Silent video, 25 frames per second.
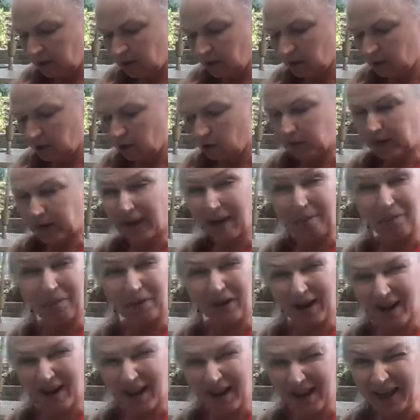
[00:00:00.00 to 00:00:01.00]
Okay, but
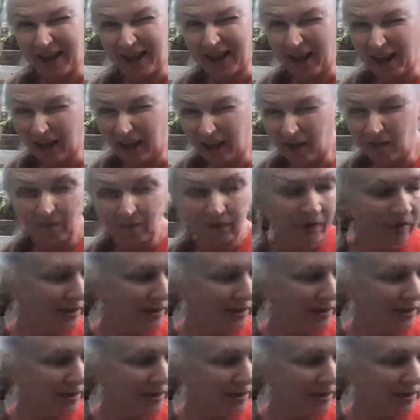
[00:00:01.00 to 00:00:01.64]
I have